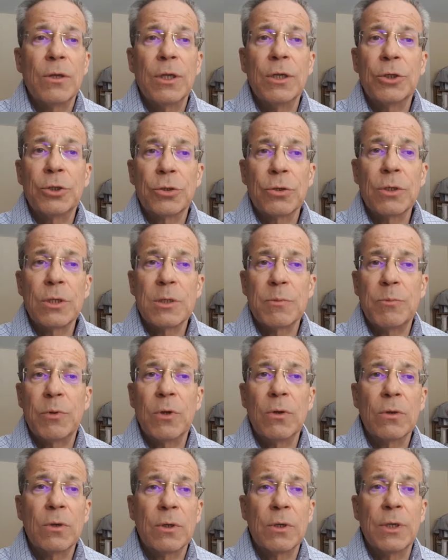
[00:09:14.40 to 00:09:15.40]
insurance
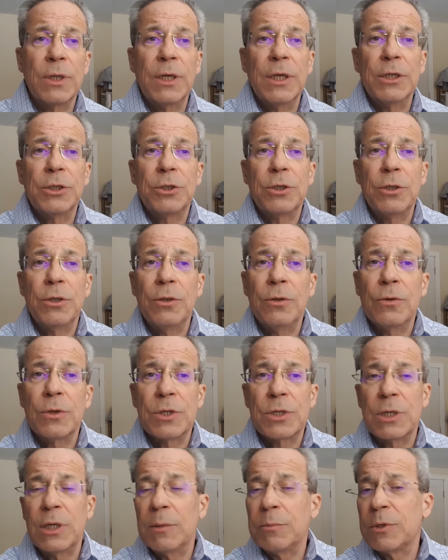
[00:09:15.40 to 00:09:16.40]
broker to issue you
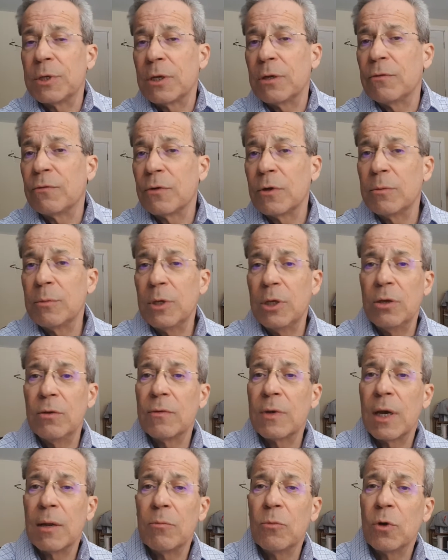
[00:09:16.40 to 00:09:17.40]
a slip to confirm that
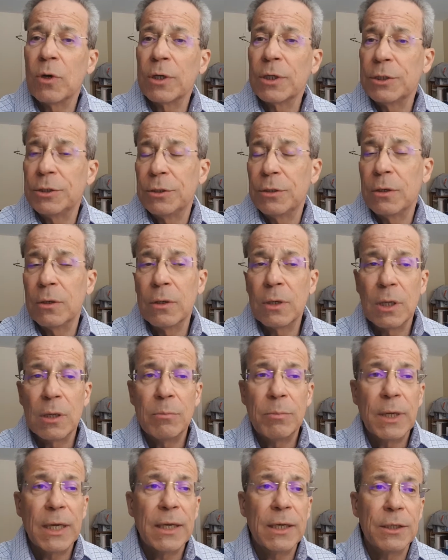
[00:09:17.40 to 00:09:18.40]
you've got mortgage. You go into
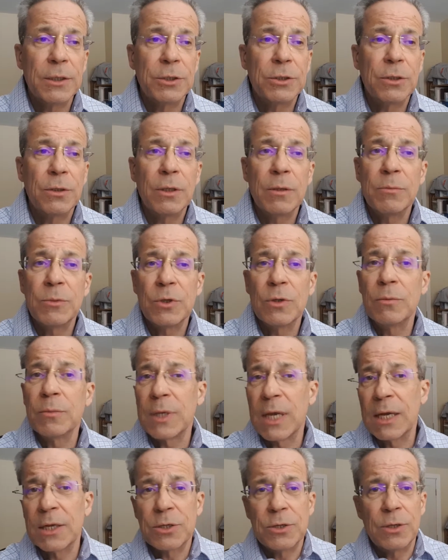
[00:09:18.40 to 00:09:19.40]
the bank and show them to
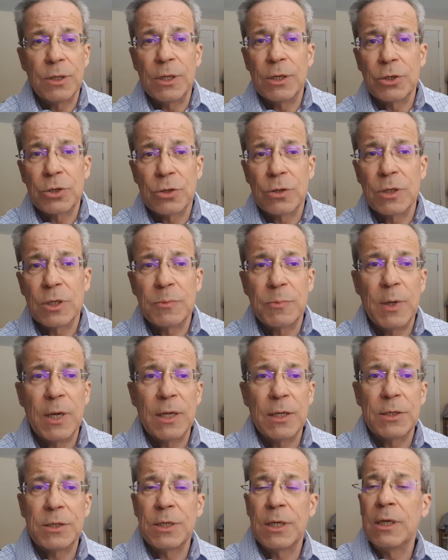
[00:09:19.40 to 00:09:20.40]
them, cancel the insurance
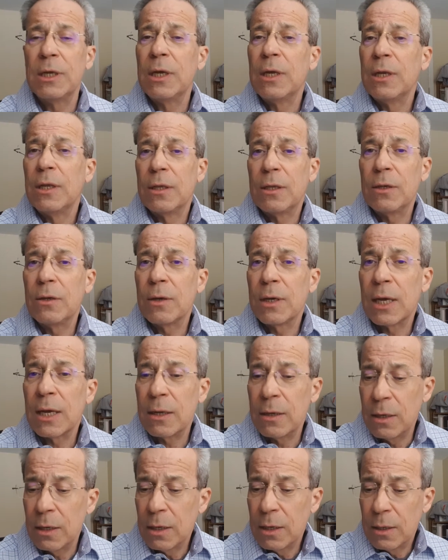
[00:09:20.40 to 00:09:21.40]
policy that you
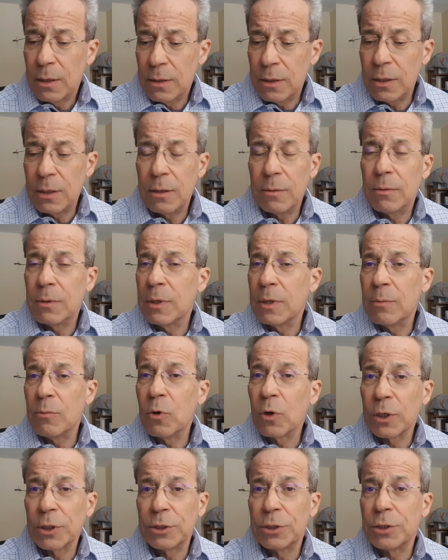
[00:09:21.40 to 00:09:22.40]
had, the
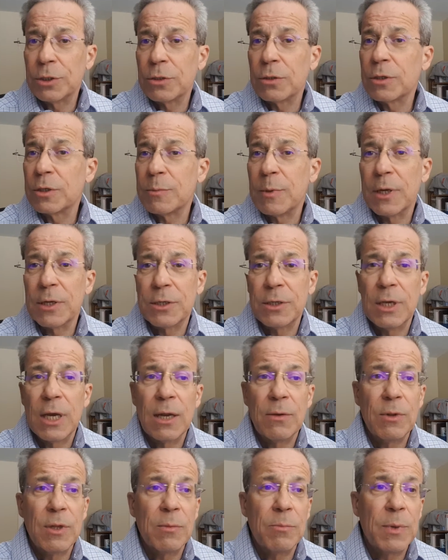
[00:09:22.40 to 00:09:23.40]
mortgage insurance policy you
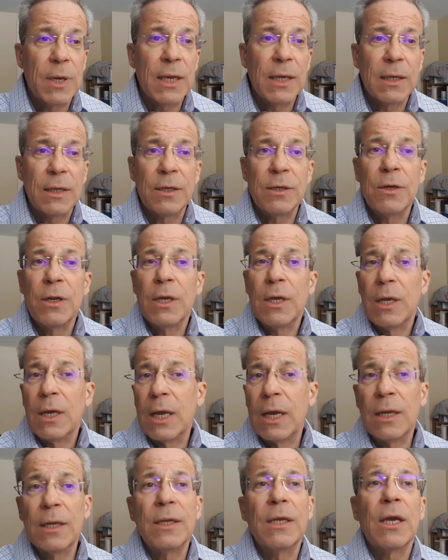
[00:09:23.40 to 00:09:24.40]
had with the bank, and
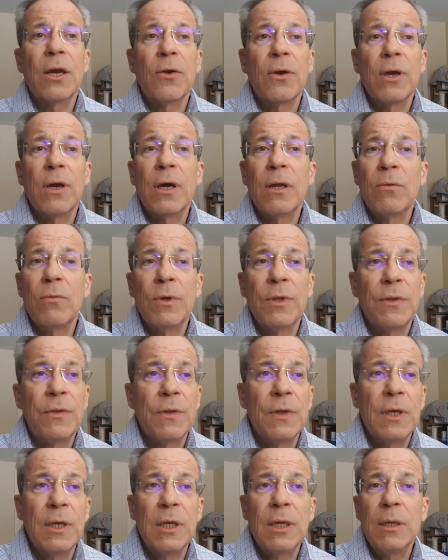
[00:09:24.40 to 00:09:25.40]
carry on
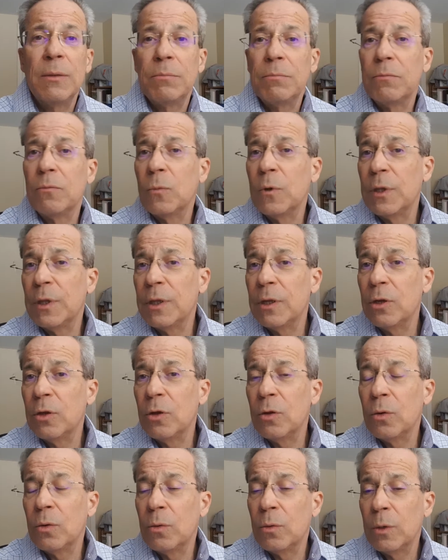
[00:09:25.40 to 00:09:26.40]
with the
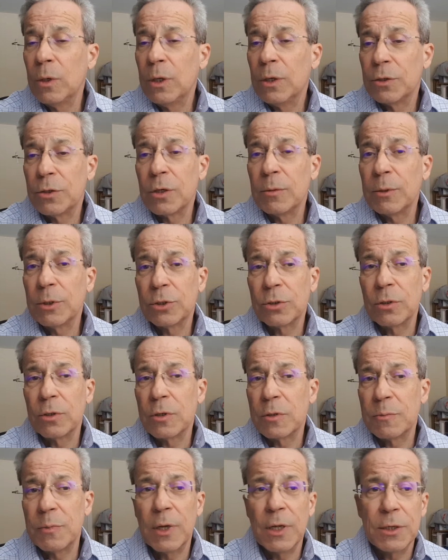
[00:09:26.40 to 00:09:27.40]
new term
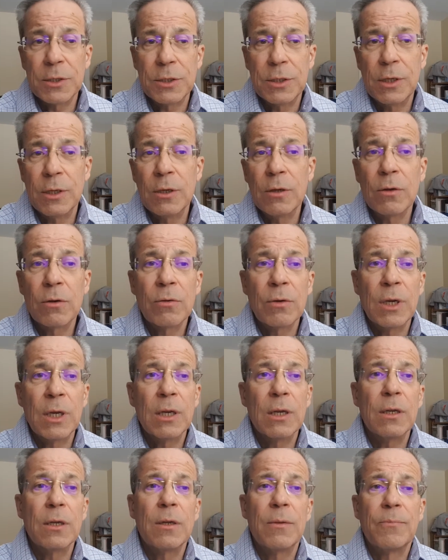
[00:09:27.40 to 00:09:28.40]
insurance policy that you
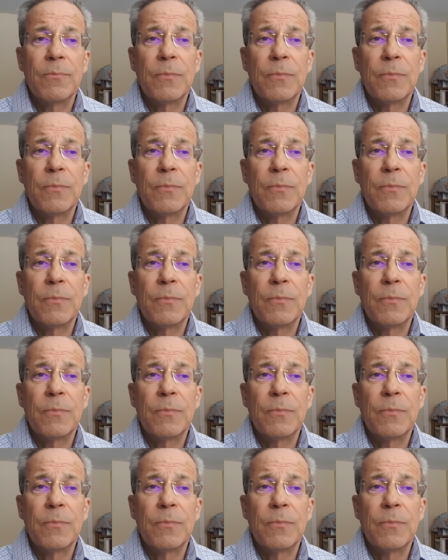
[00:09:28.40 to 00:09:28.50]
created.